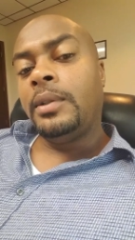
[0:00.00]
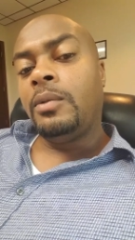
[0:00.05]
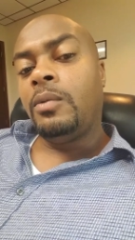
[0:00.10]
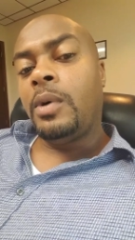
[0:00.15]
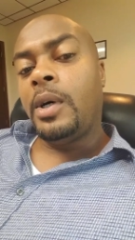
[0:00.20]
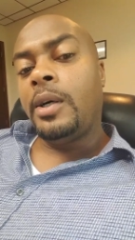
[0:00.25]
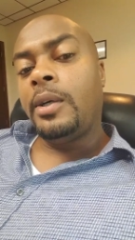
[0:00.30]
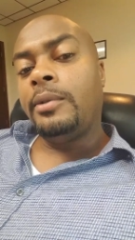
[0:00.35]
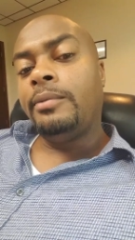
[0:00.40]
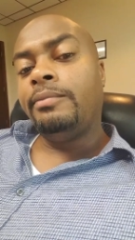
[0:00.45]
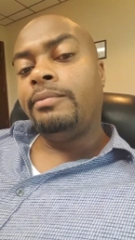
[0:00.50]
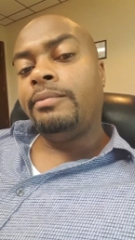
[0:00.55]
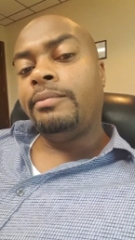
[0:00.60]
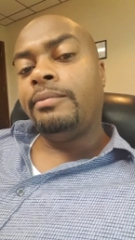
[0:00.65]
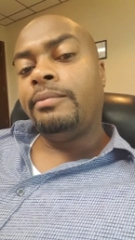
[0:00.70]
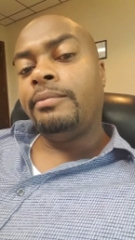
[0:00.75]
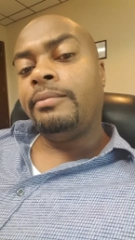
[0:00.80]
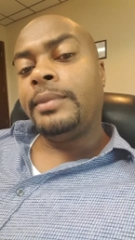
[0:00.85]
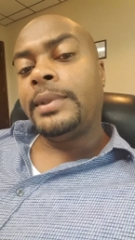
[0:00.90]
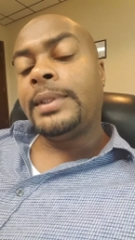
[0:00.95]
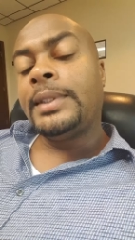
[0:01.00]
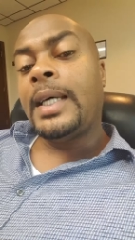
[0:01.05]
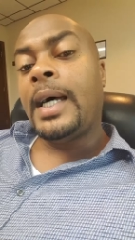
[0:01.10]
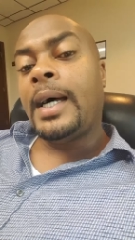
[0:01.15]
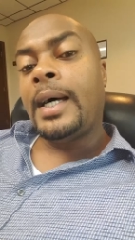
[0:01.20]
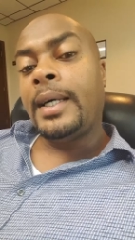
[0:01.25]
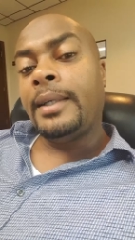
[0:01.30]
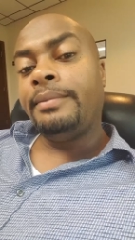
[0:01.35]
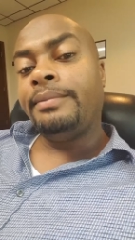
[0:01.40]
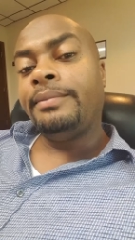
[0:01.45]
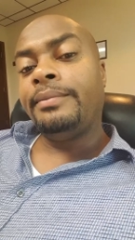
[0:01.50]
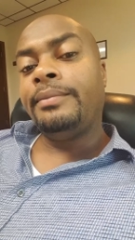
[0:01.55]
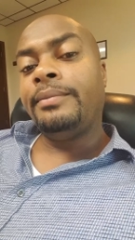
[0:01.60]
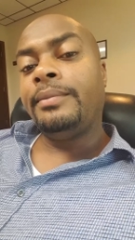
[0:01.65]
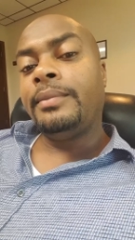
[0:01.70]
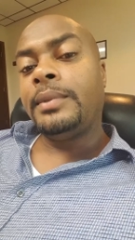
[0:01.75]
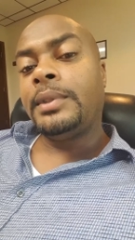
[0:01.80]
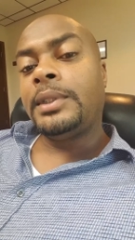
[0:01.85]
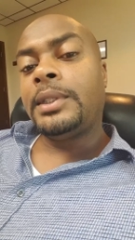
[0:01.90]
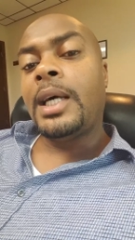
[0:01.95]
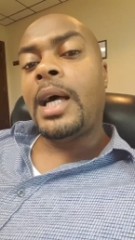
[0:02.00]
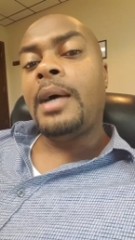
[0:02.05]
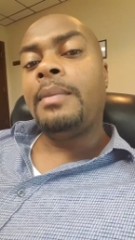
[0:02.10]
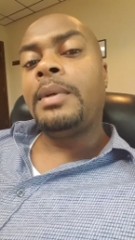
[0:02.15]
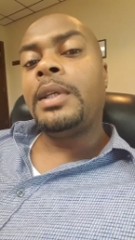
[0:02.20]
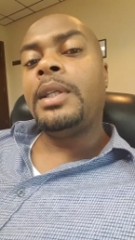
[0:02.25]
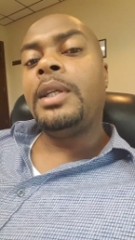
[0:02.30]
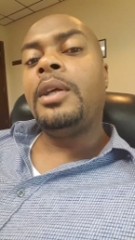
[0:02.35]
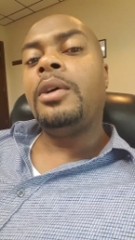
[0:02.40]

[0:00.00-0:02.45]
Well, time. Time can